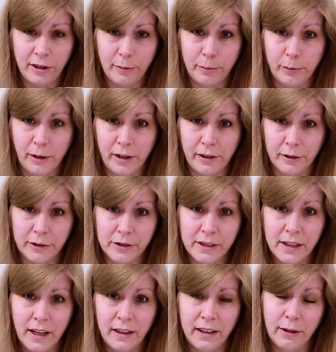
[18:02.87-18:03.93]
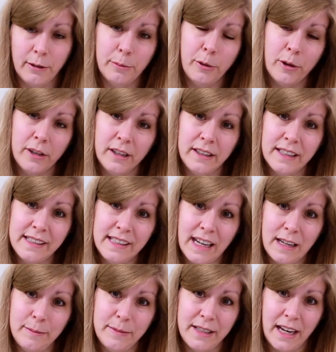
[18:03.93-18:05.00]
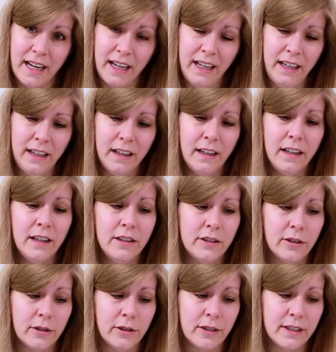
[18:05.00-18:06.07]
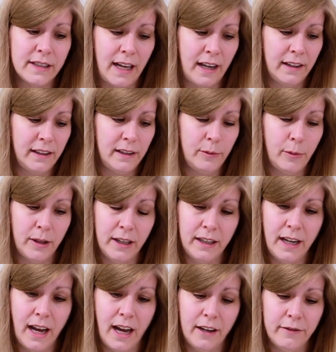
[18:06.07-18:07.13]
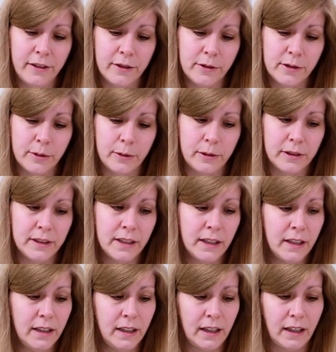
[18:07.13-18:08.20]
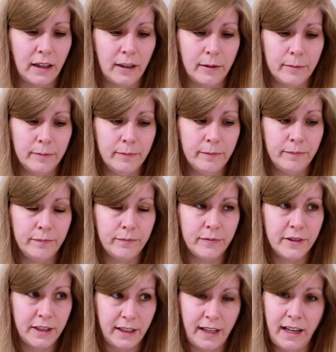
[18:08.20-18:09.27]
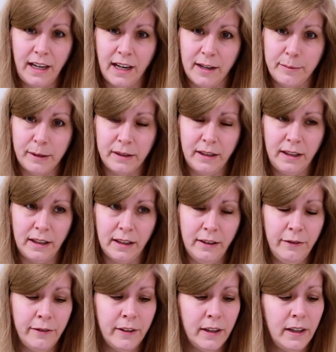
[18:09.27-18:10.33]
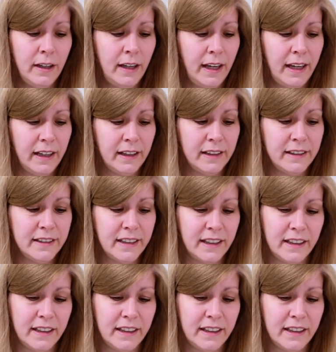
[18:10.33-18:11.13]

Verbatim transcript: they're brothers. They were born on the same day, so they're exactly 1.5 years old today, I believe. And